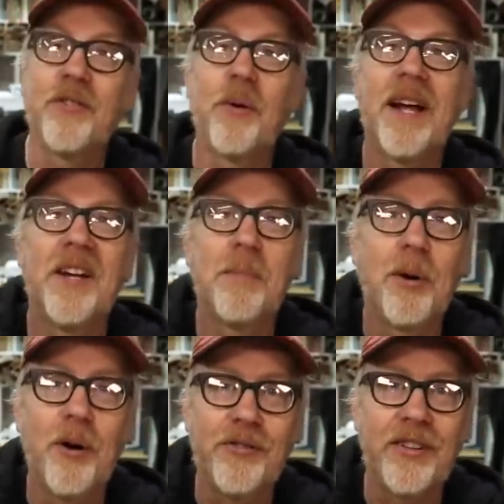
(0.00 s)
So I had to
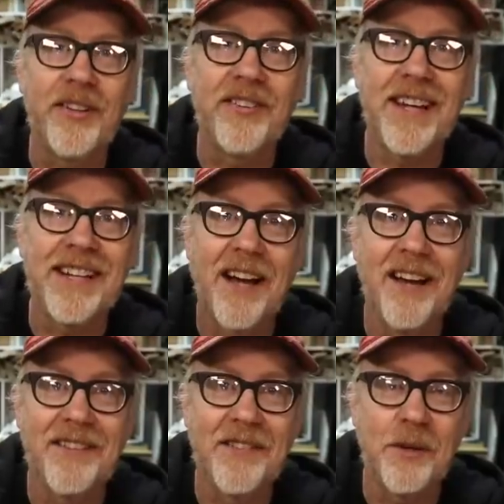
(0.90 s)
purchase a
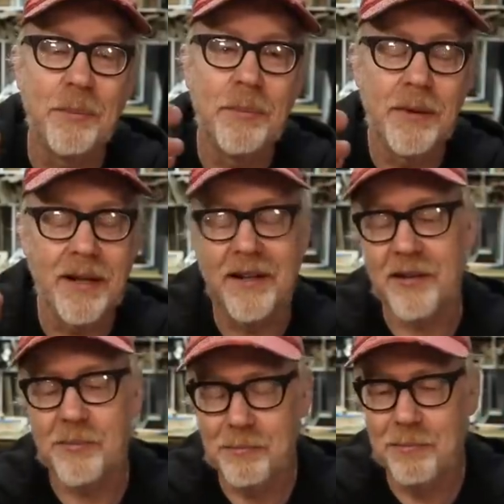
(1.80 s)
custom, uh, not